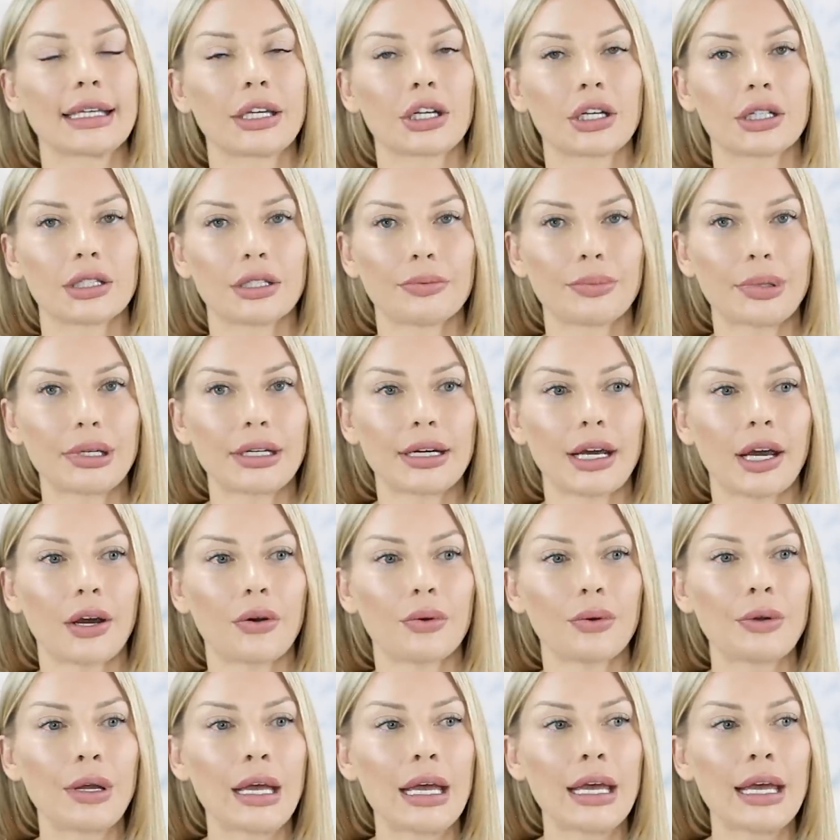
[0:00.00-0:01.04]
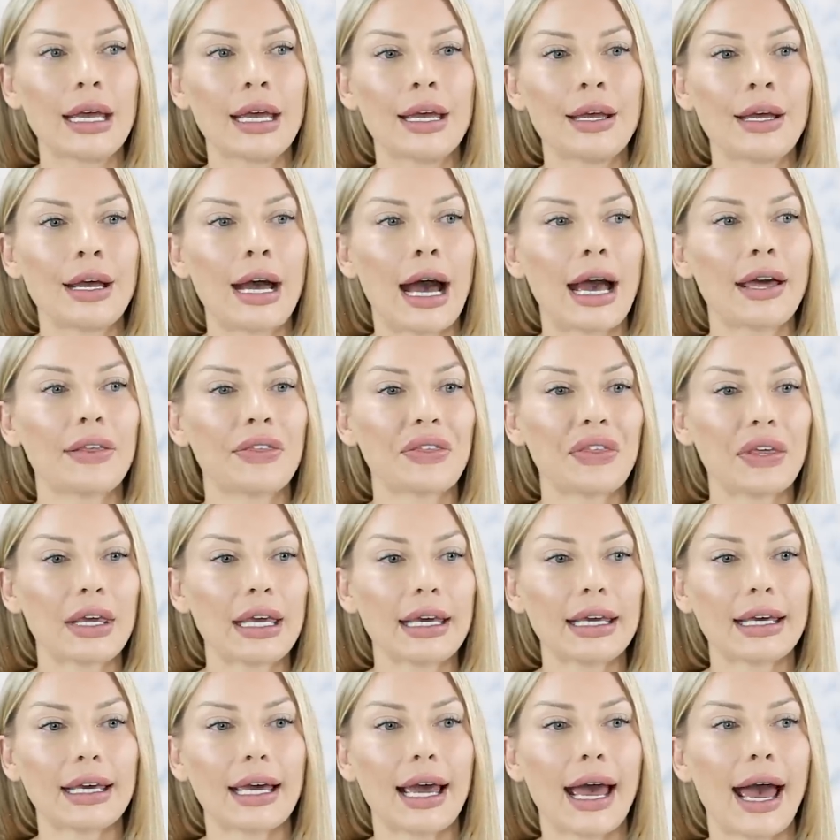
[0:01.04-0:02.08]
here a little bit now. I
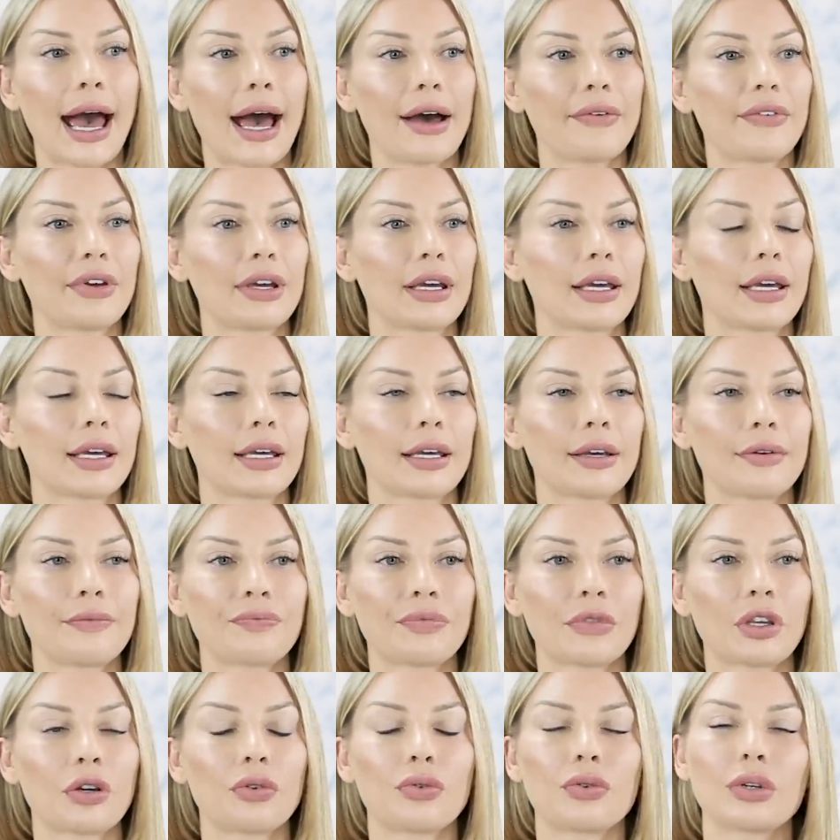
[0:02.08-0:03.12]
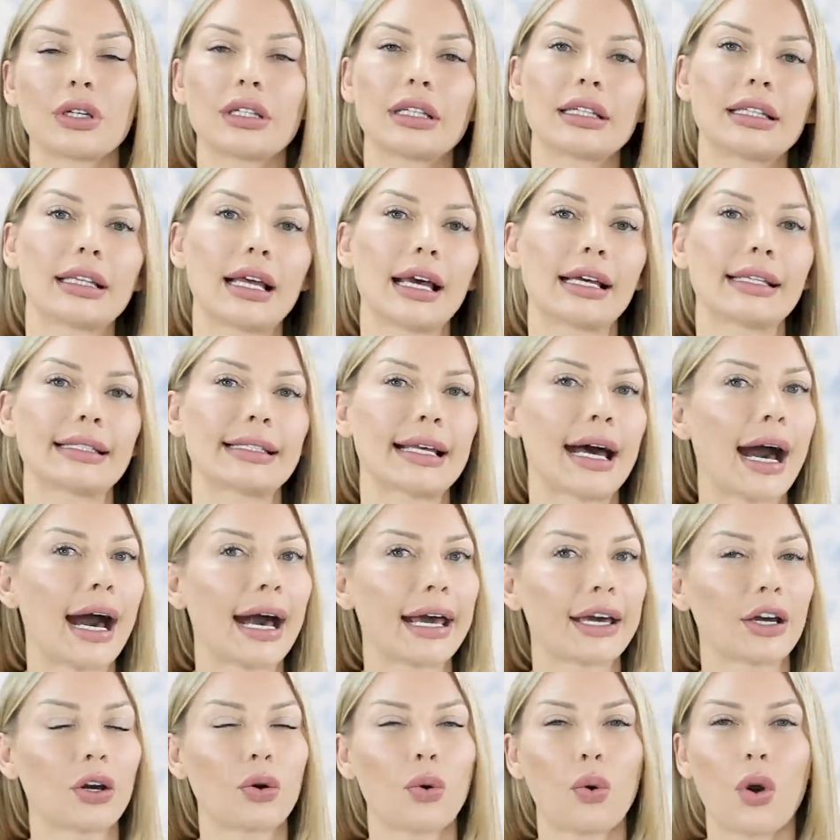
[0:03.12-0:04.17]
think having a really nice
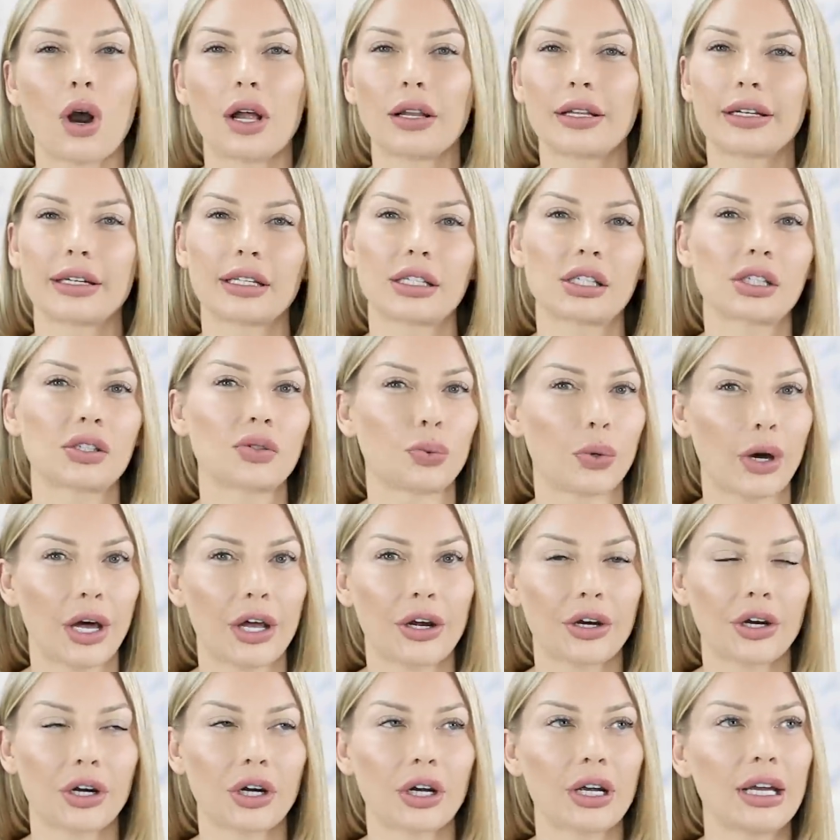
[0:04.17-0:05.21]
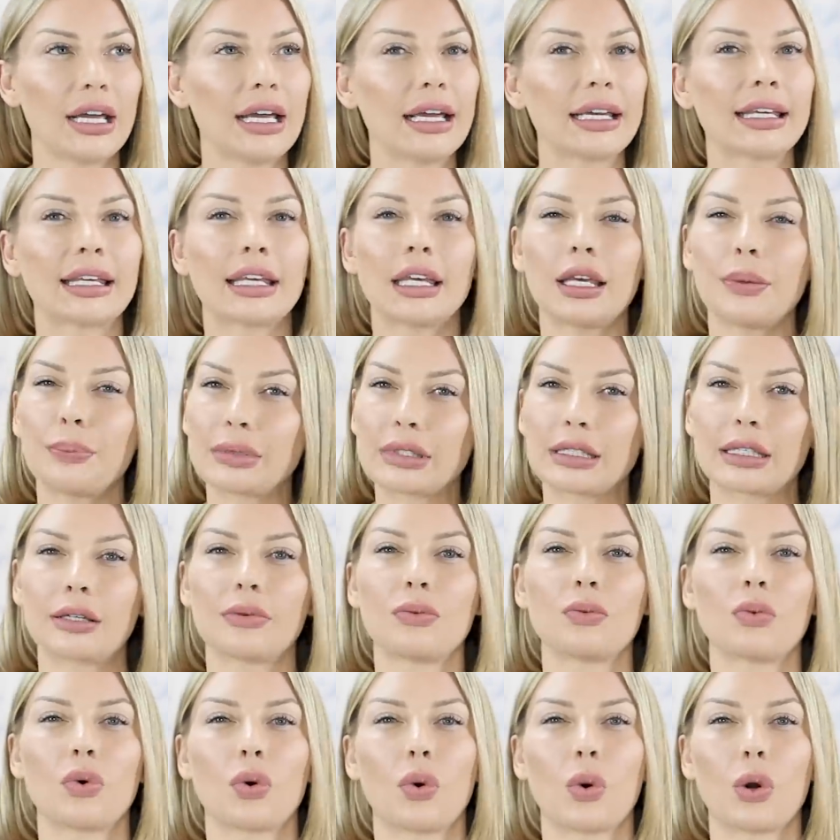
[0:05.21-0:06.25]
high quality sweater keeps
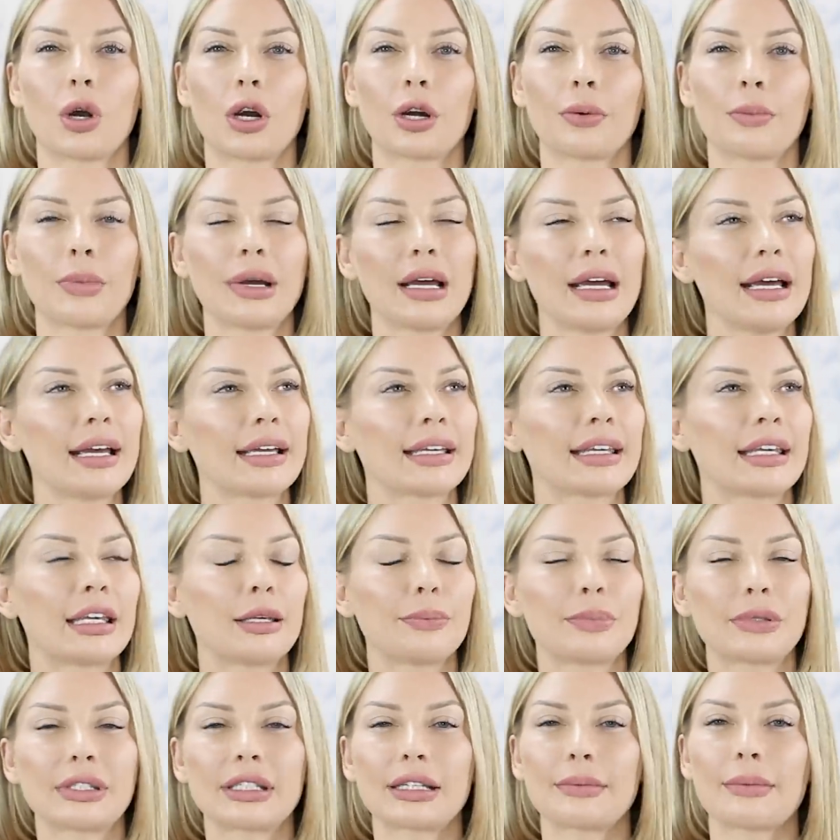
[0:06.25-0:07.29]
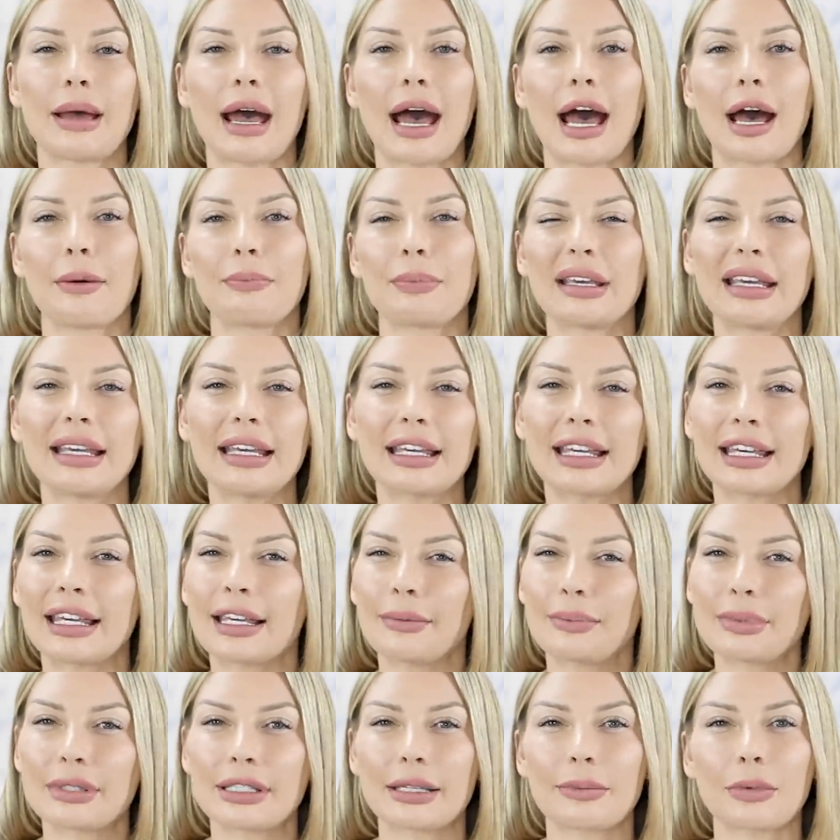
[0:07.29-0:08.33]
them warm, keeps them happy, he
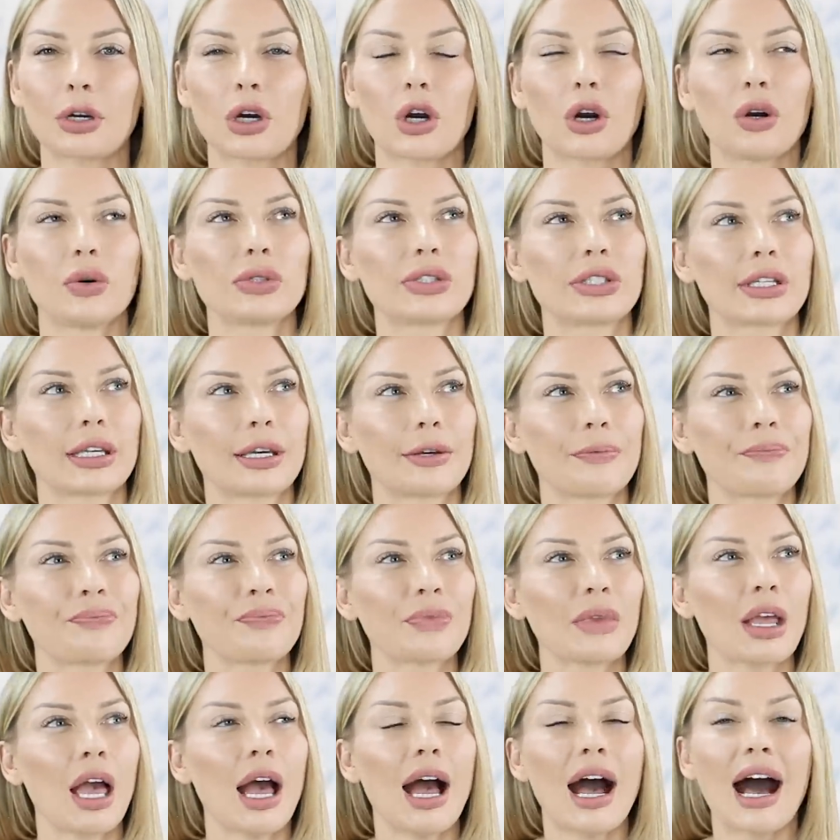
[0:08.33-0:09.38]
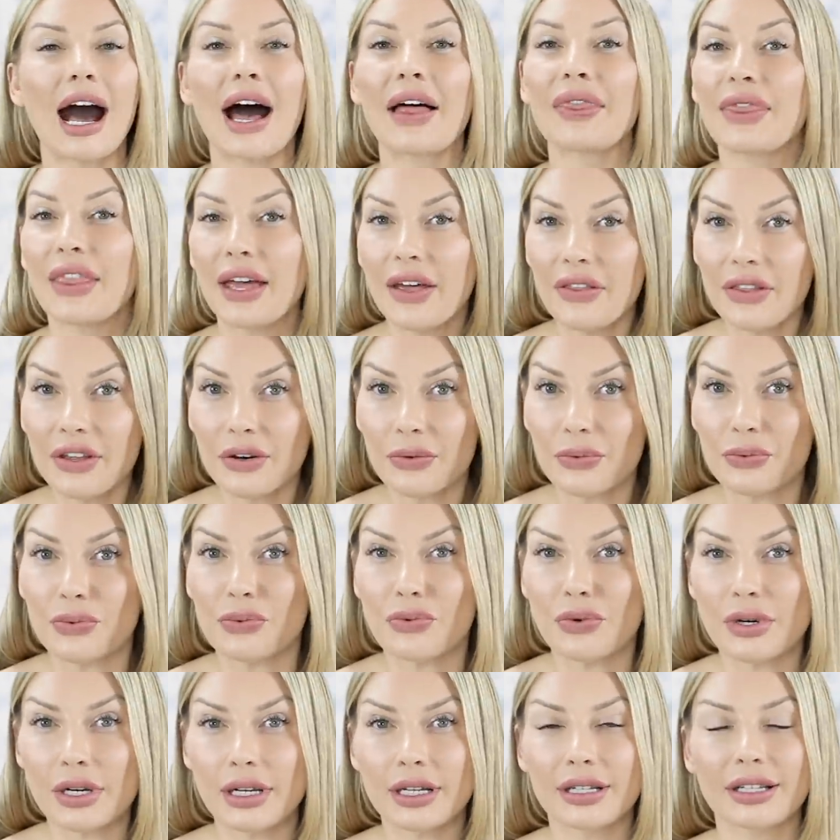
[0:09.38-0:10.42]
keeps them cozy. Another
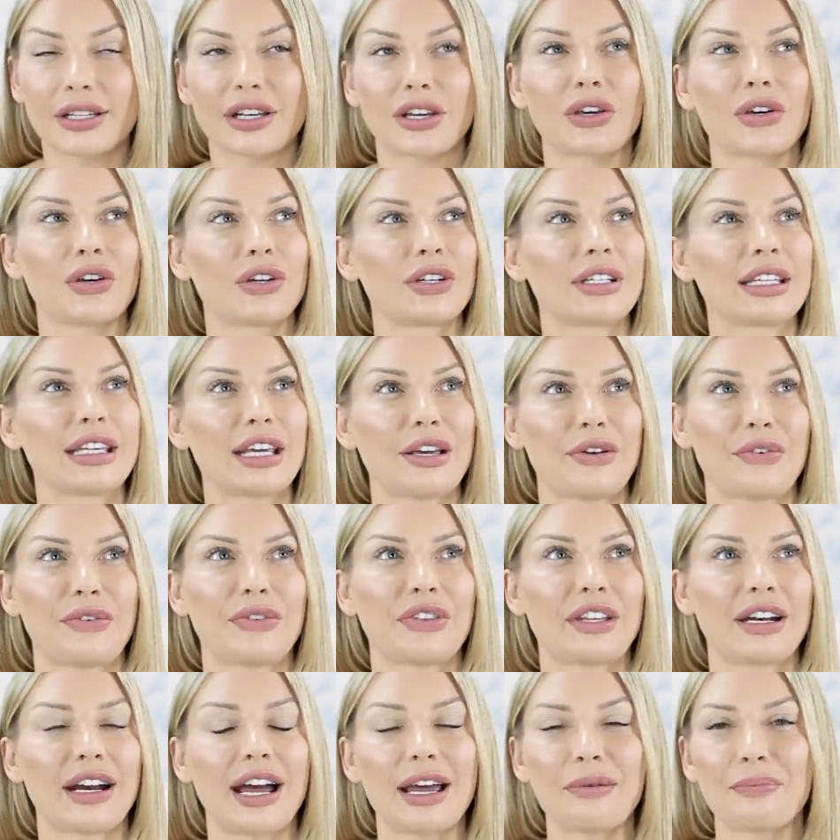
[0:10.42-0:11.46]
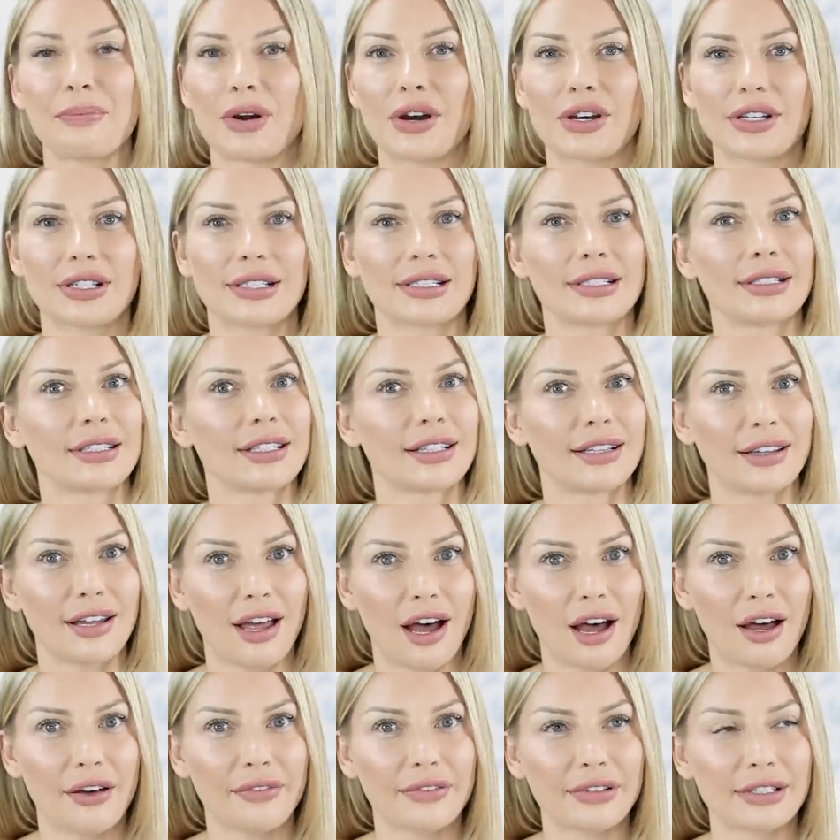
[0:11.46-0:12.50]
really good gift that I personally
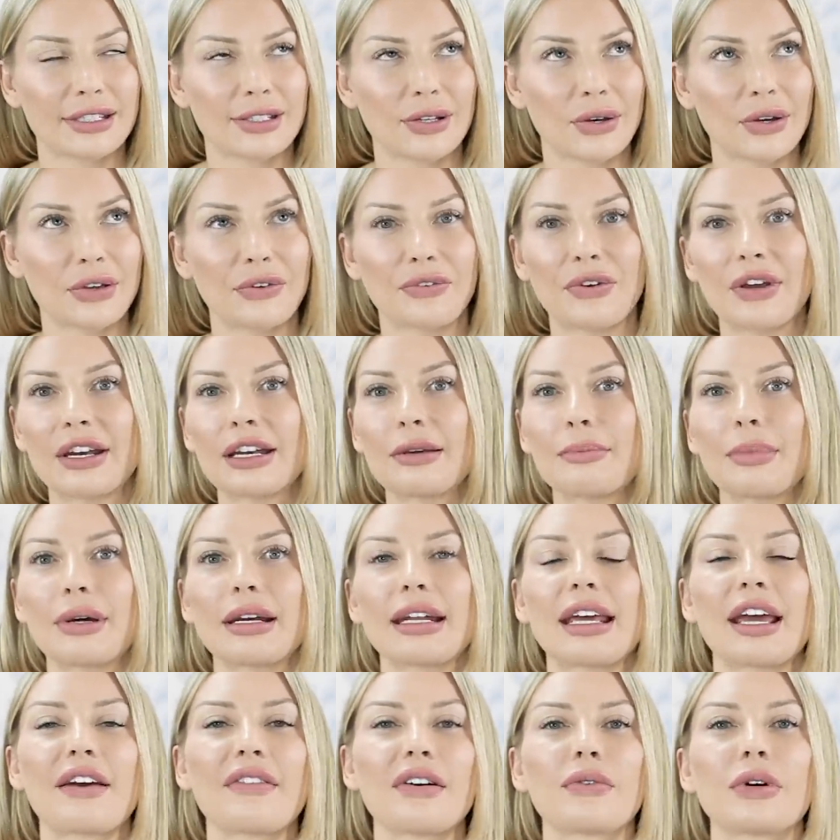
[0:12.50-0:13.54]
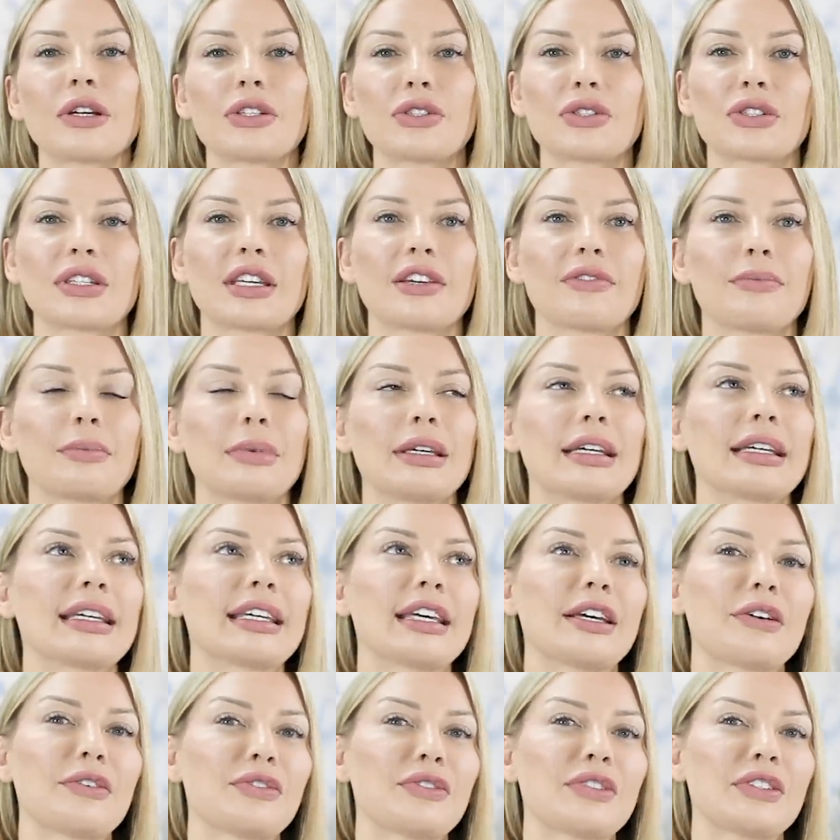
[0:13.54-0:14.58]
love. So if anybody ever wants to give me a
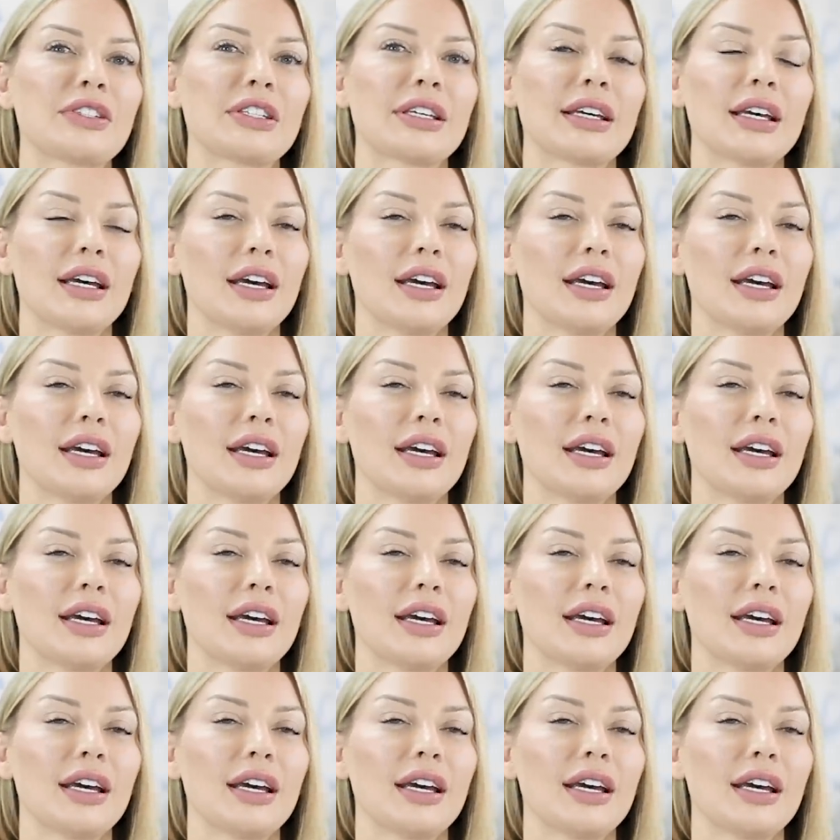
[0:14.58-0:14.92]
gift,